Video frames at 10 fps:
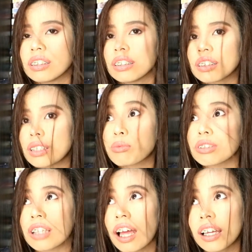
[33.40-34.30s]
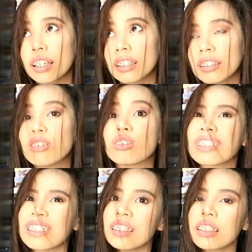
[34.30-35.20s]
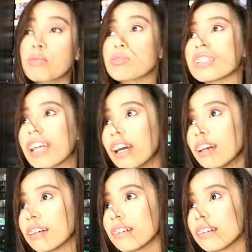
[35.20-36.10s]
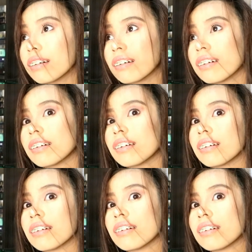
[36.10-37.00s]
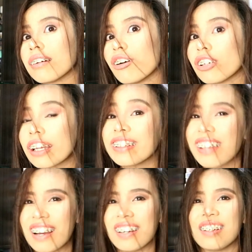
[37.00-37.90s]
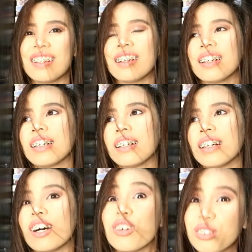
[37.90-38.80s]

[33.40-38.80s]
Tapos na. Oh, see? Tapos na? Oh, nahiya. Oh.